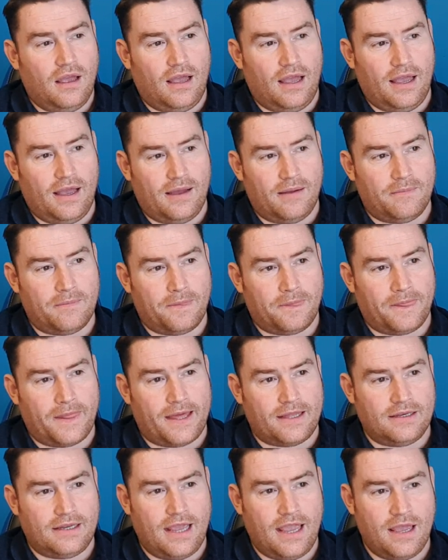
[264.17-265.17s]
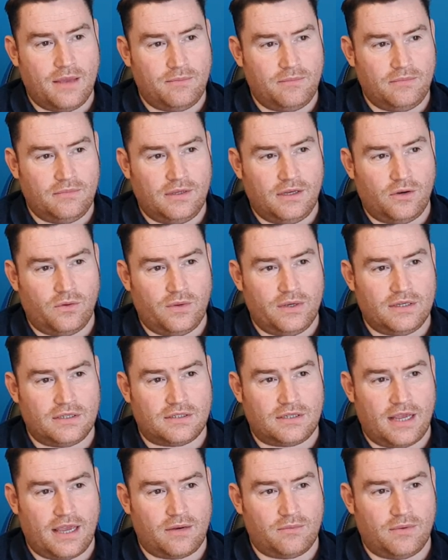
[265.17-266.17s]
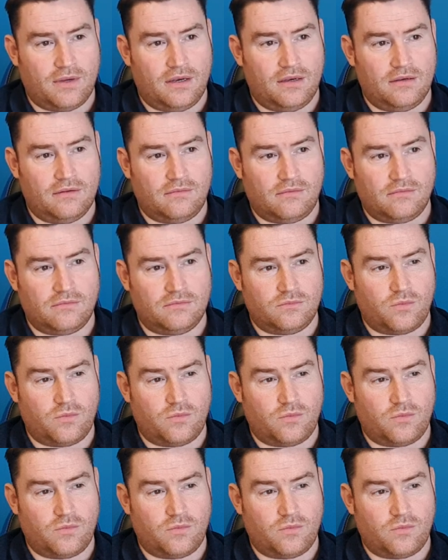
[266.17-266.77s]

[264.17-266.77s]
Um, and to him, you know, he's saying, well,